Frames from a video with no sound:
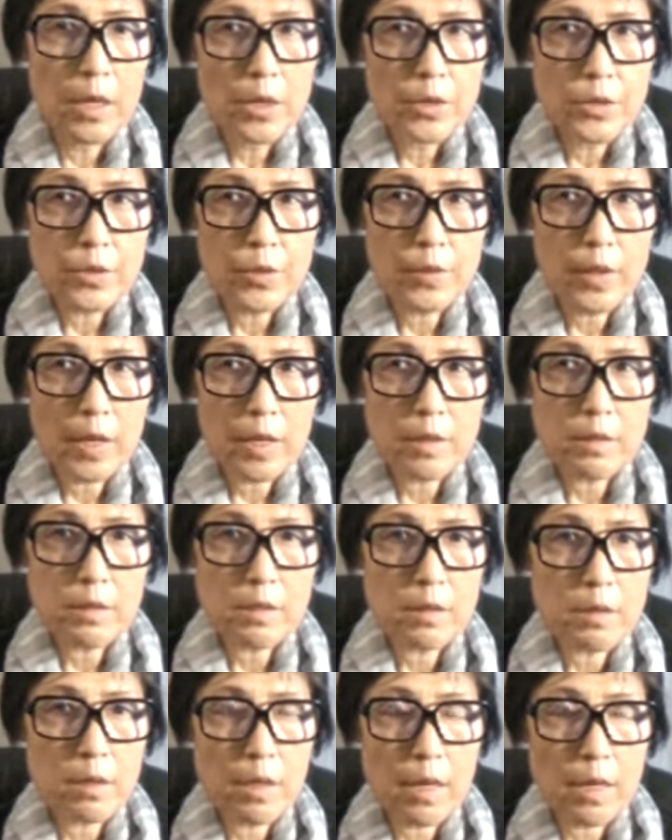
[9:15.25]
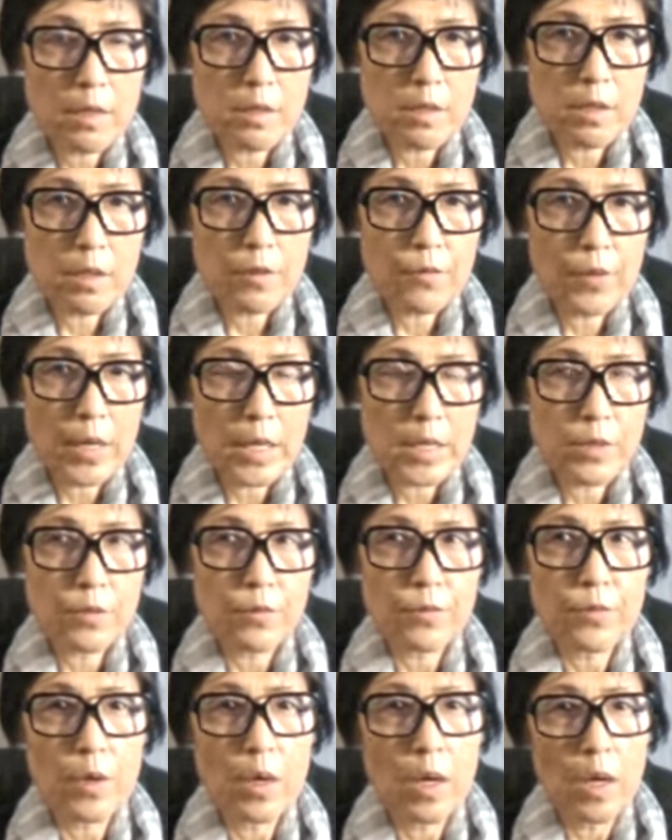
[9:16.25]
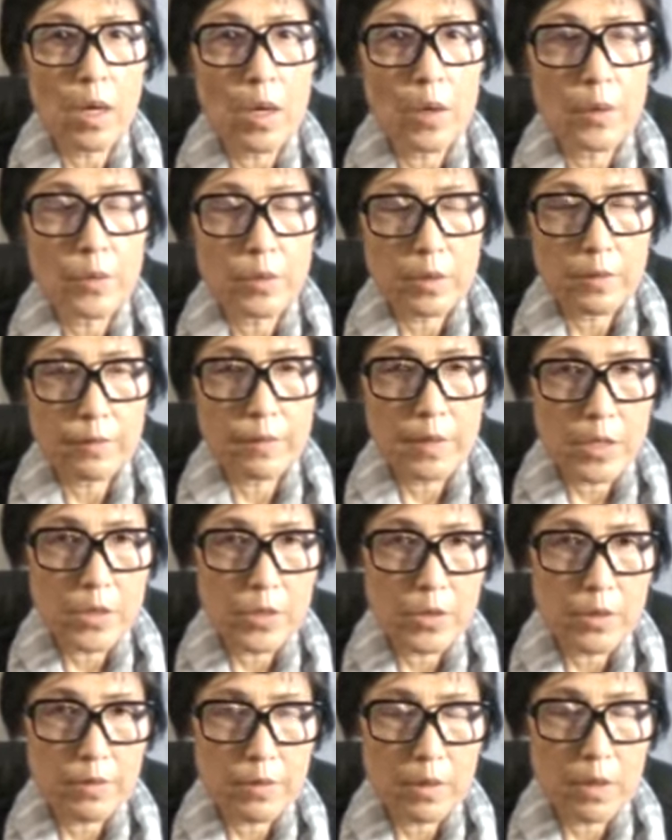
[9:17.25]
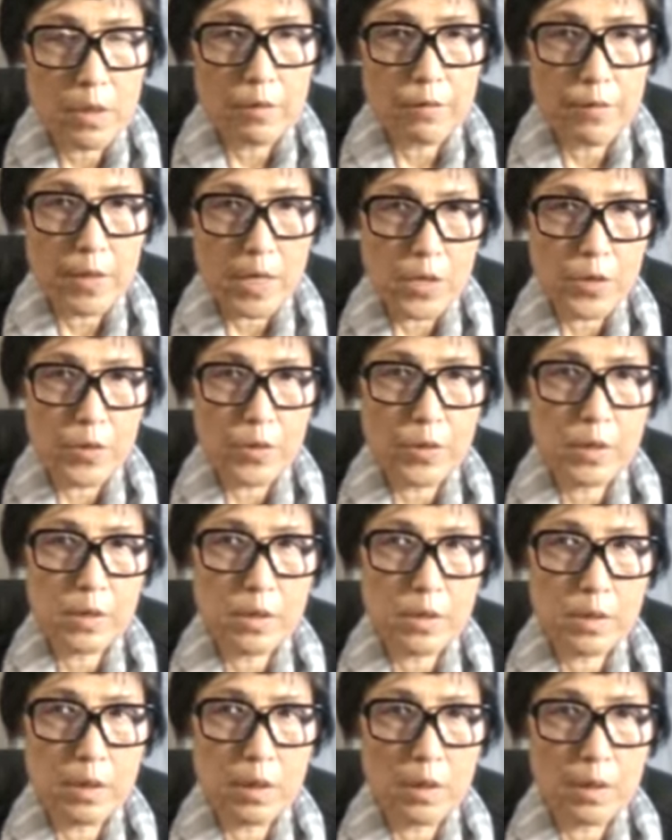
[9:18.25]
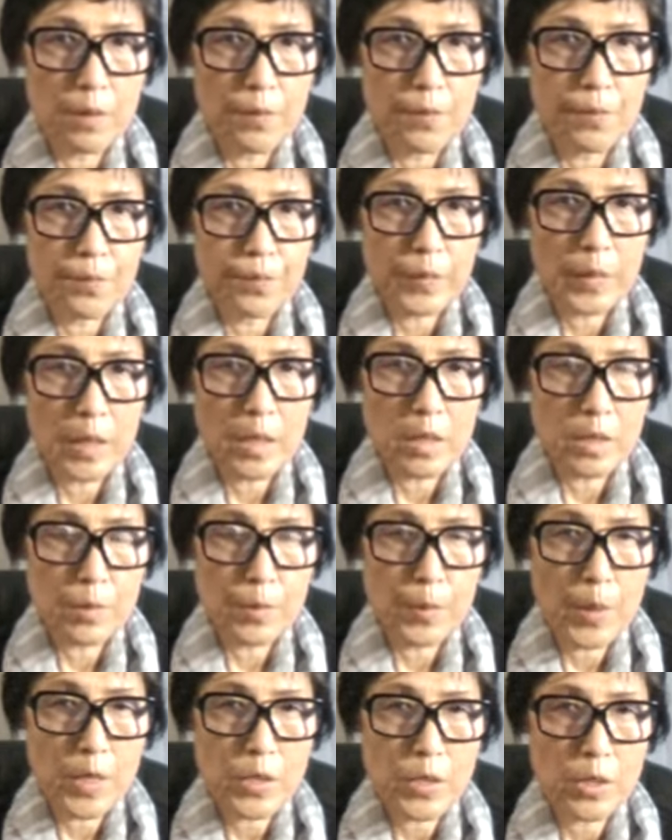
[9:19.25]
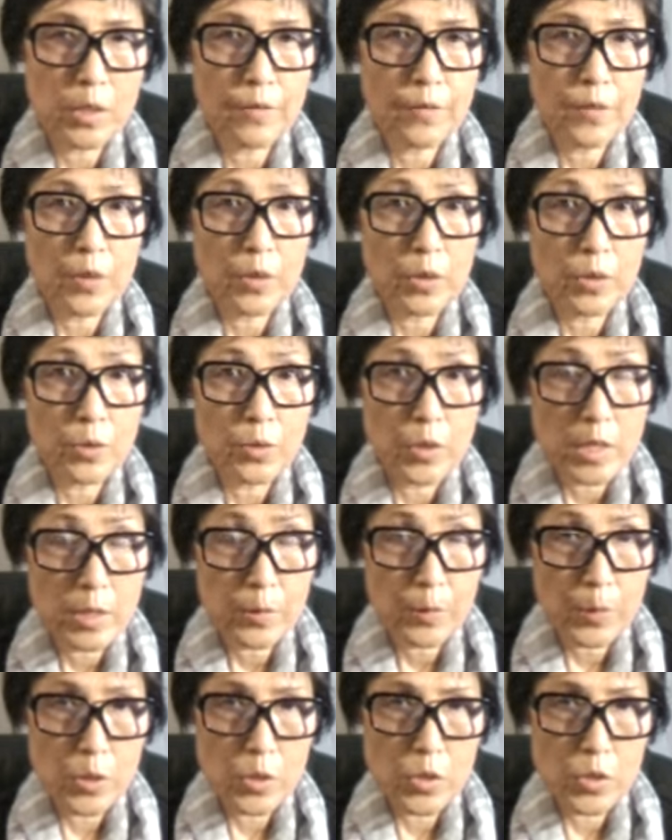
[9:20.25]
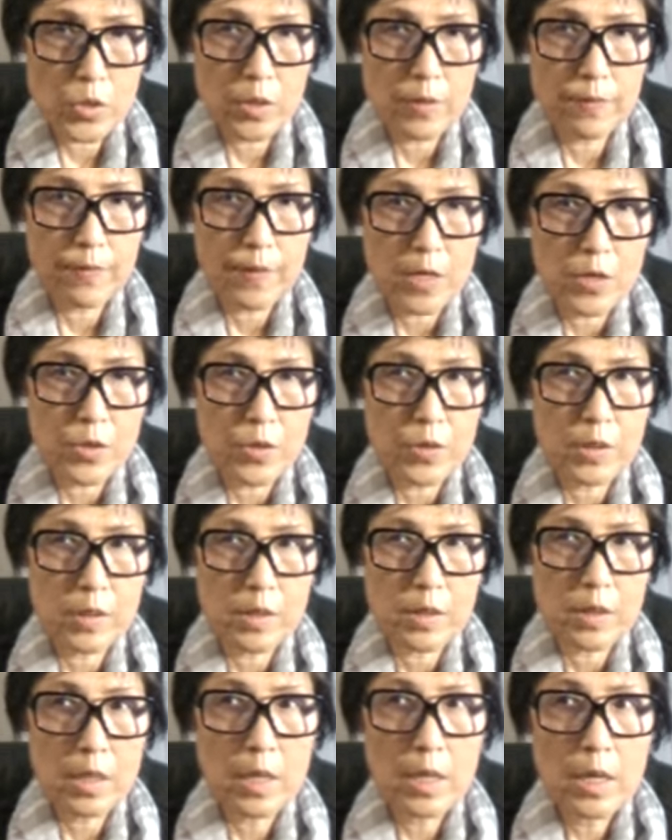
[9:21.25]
So that's effective for all the virus, especially for the respiratory virus.